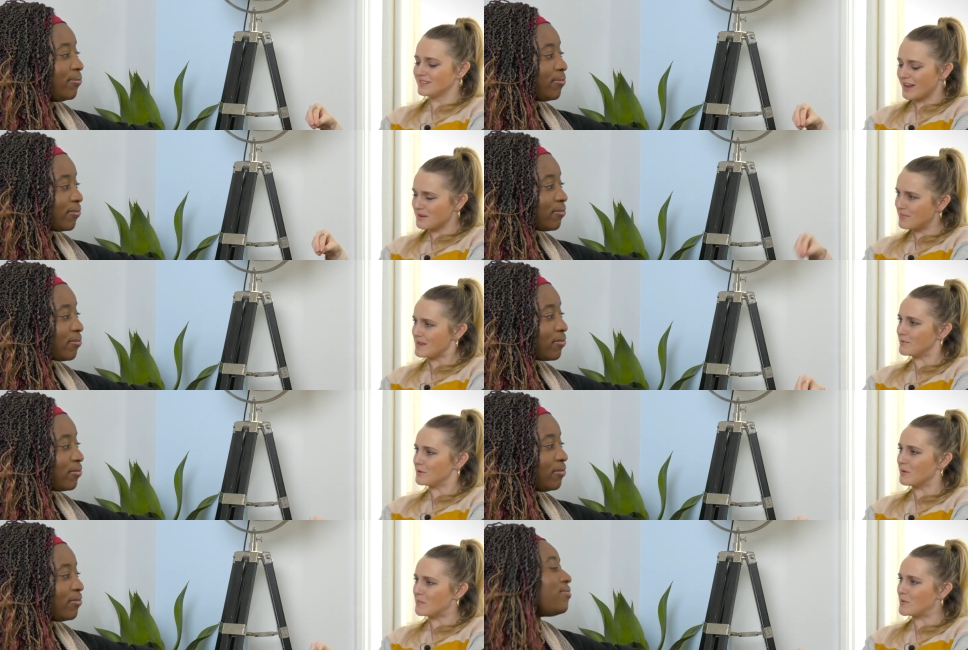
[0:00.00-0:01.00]
Speaker 1: like people
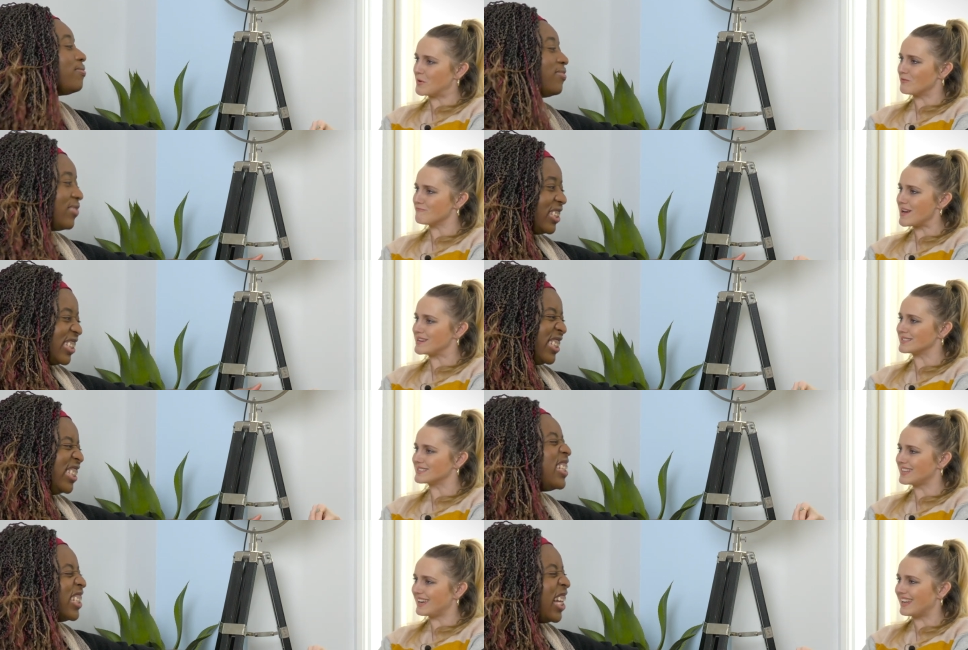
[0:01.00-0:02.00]
who were born and
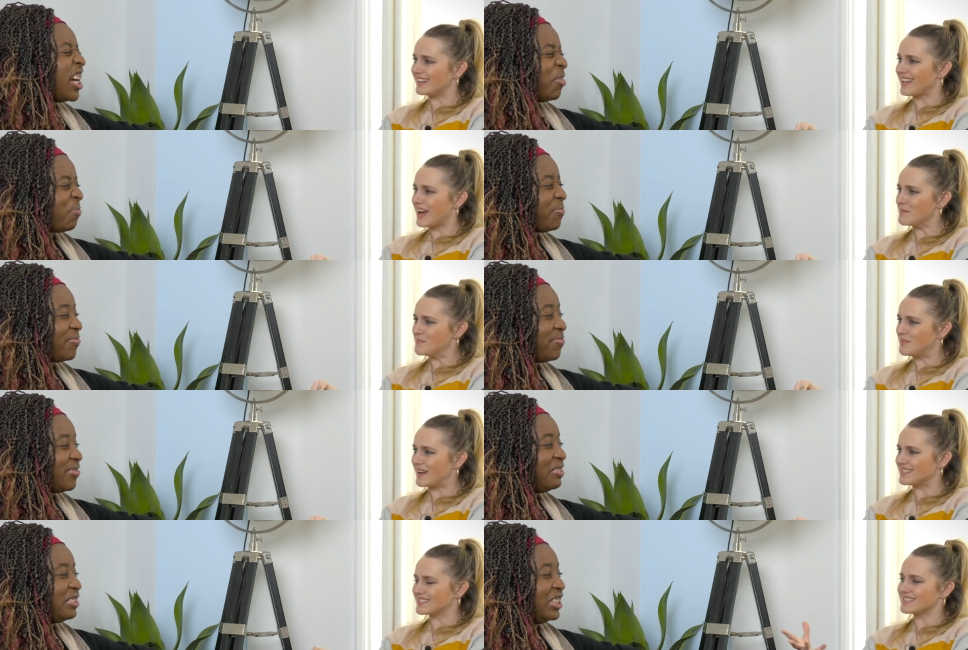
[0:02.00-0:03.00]
raised in that
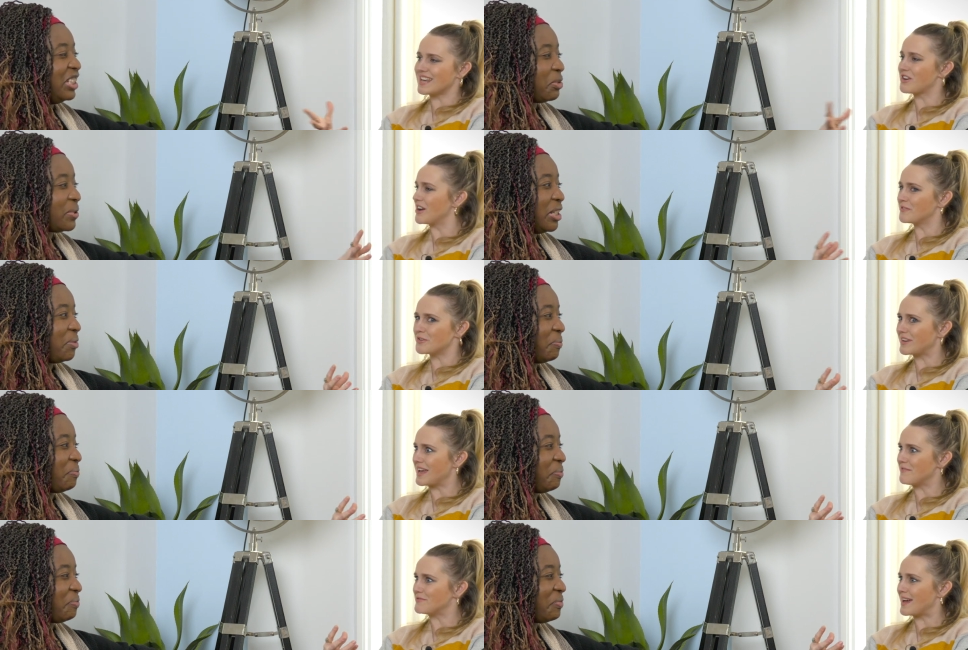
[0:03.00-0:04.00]
place because they kind of already
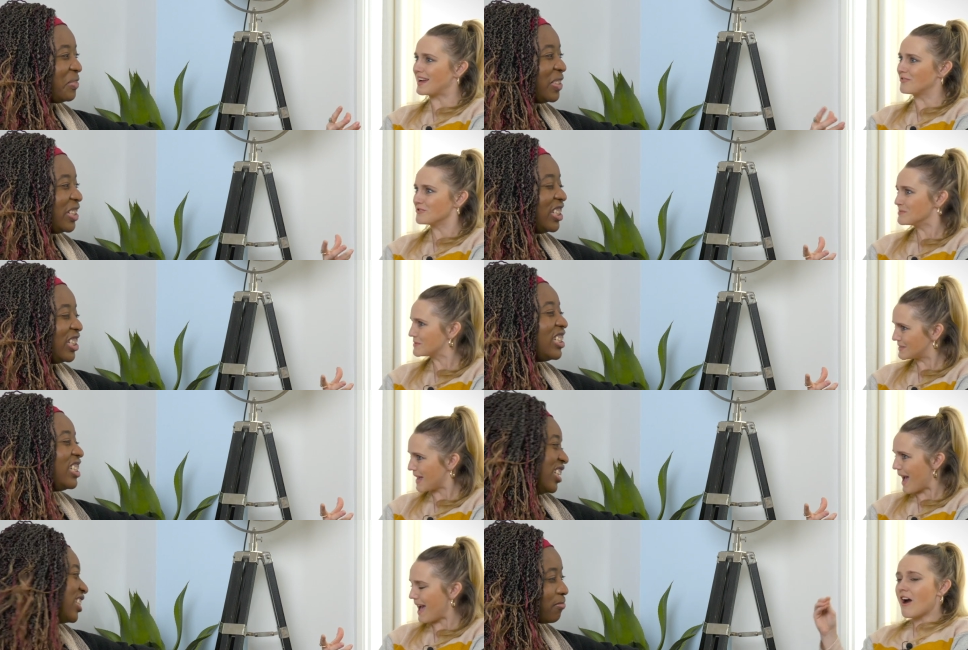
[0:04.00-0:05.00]
have their group
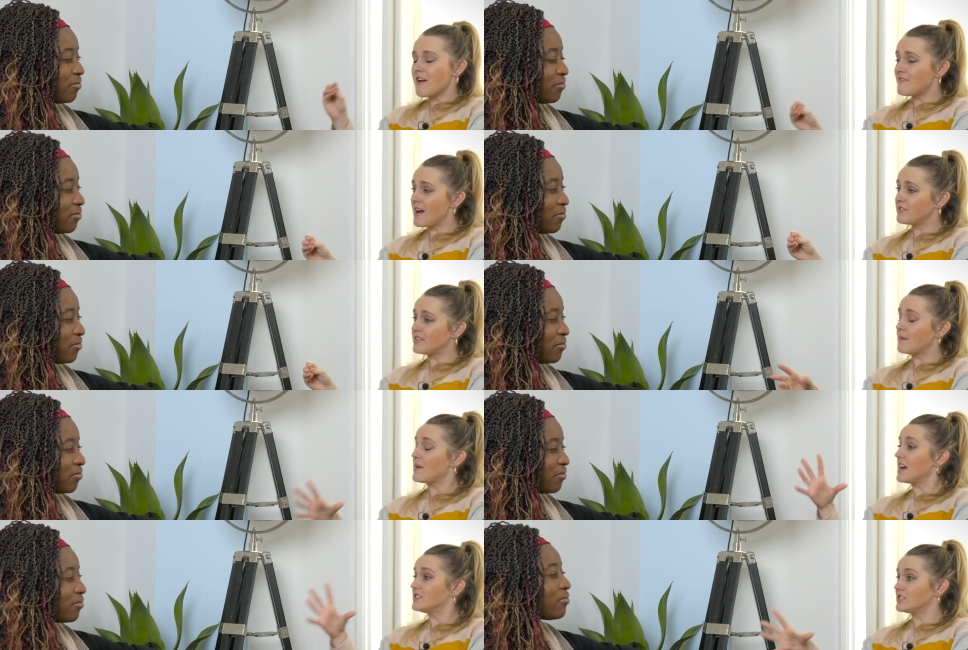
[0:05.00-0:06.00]
set. I found them,
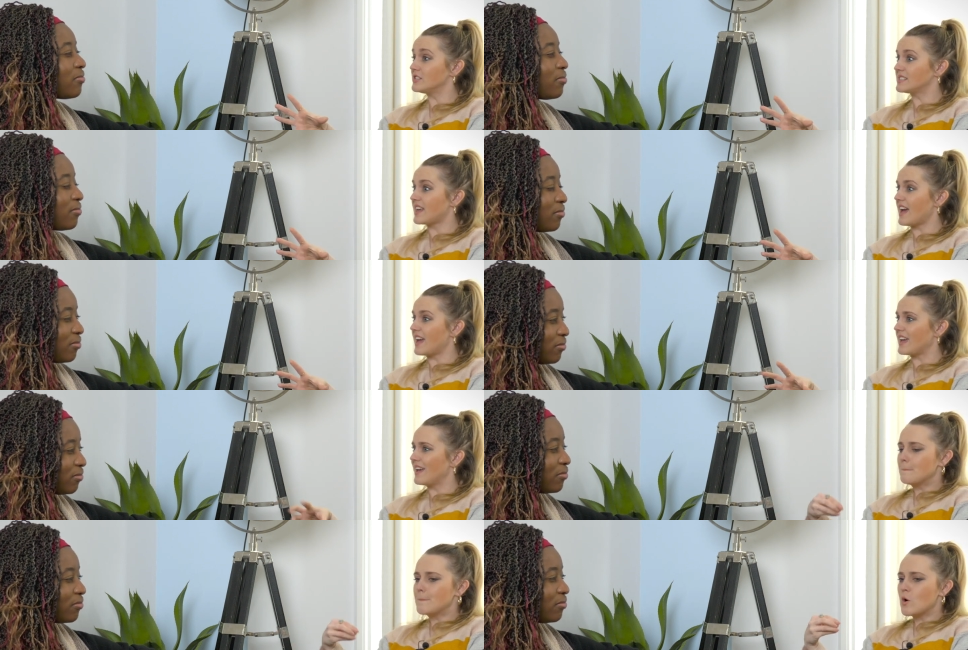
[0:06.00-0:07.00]
as you say,
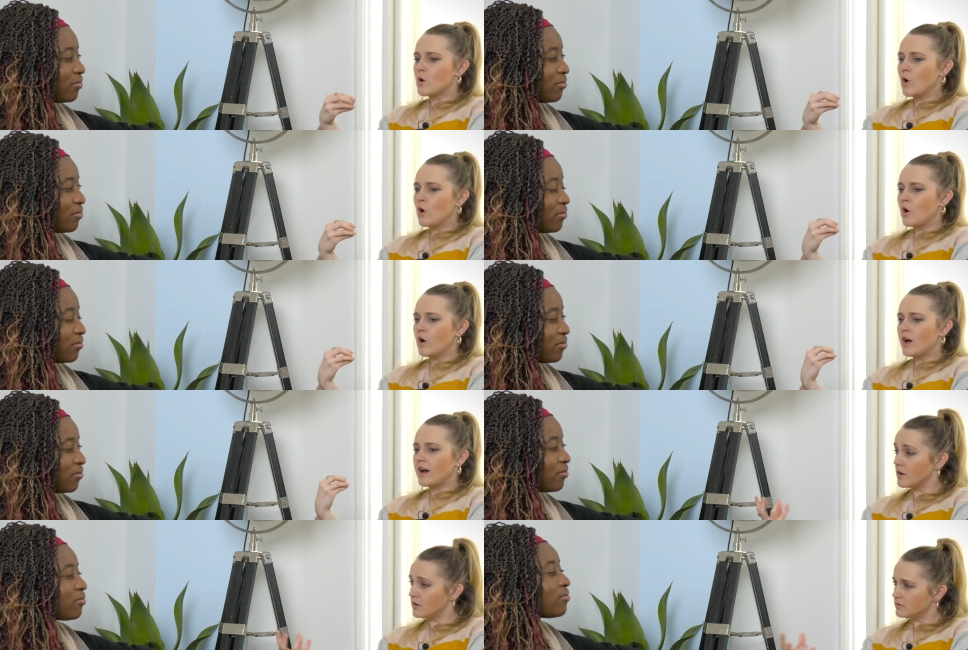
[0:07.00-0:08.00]
more
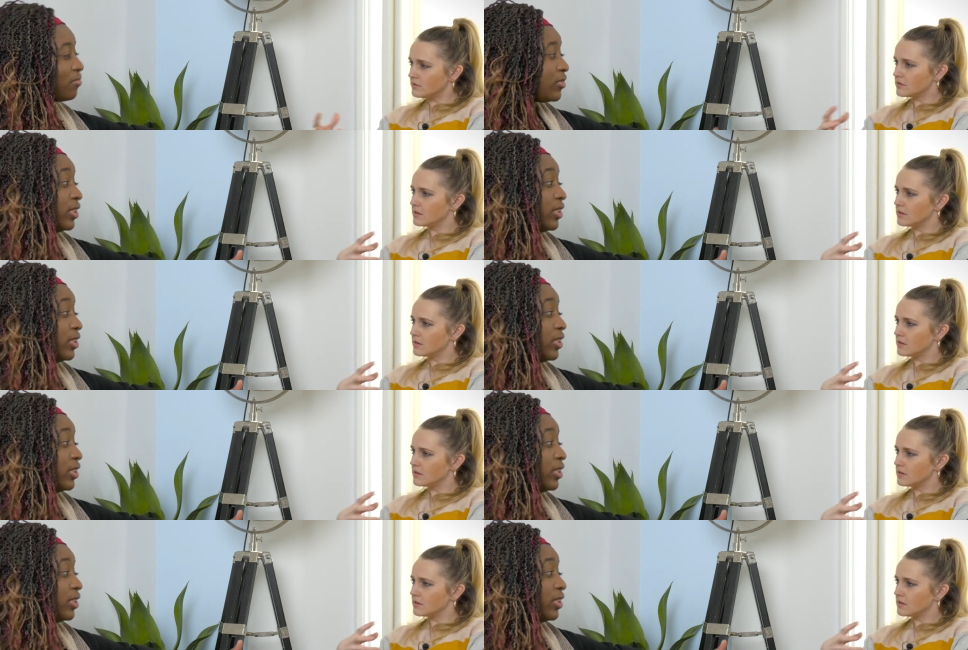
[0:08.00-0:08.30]
bold,